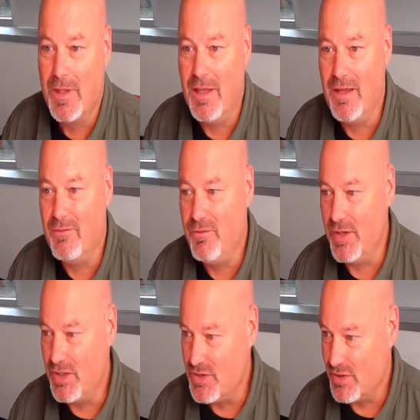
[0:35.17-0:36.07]
and
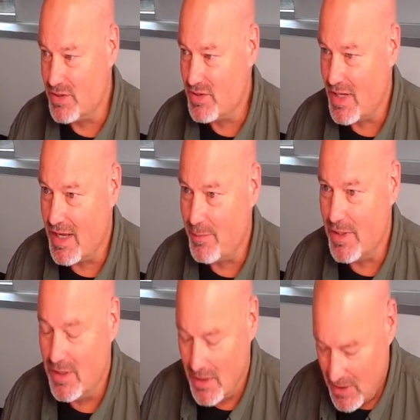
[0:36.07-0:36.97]
finish your
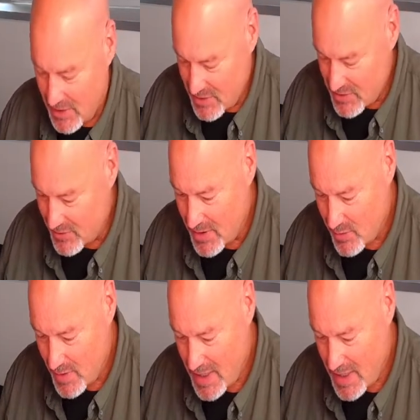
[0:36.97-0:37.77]
assignment. So here we